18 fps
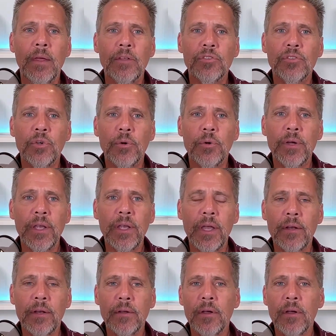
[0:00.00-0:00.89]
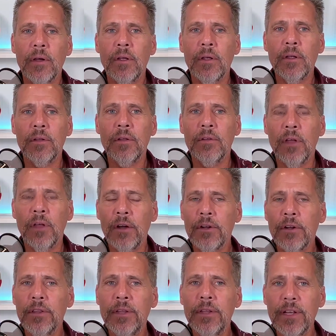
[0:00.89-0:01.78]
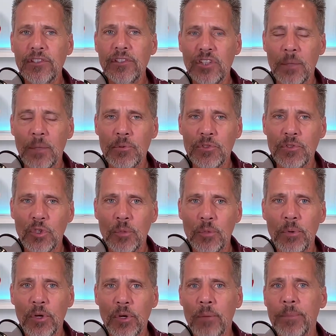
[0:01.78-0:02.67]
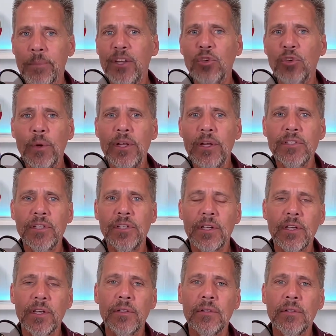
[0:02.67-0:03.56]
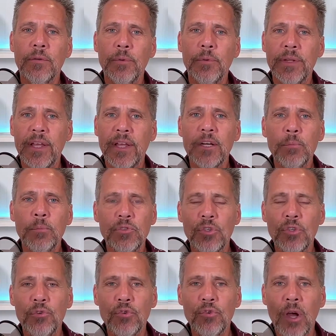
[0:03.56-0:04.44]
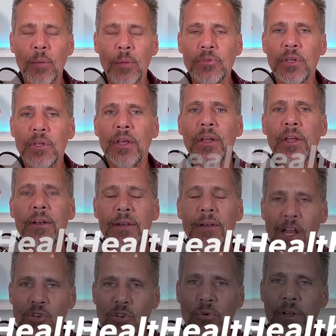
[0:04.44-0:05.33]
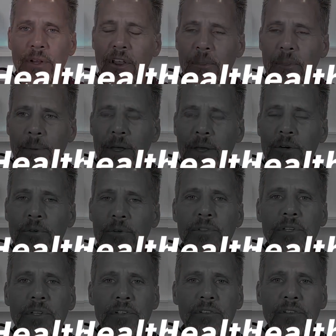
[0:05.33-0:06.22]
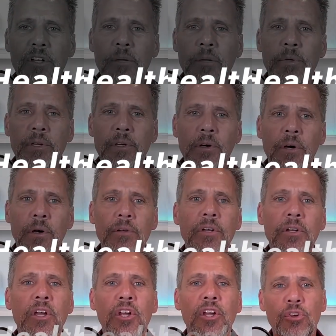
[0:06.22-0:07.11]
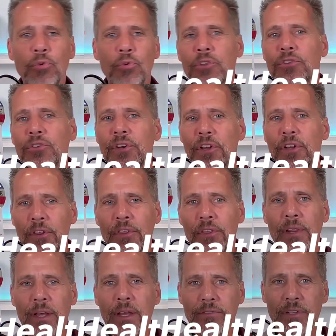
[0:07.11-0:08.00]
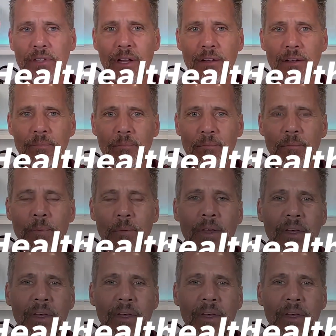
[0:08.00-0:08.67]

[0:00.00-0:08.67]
So again, not on the next episode, but on May 22nd, when that episode drops, Natural Health Matters is going to be called Christian Healthy Lifestyle.